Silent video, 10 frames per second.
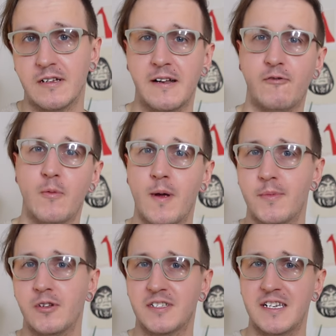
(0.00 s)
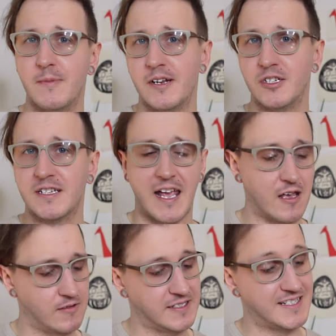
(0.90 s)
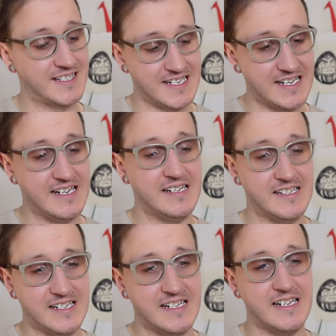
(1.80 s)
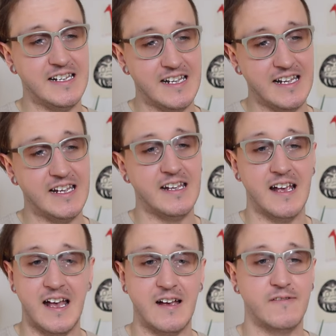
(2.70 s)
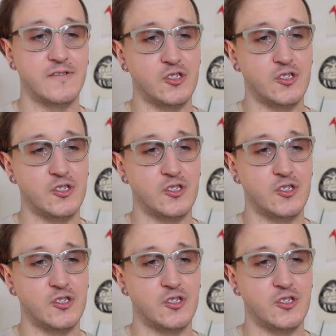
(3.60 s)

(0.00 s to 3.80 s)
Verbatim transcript: And if you remember, your C major scale is C, D, E, F,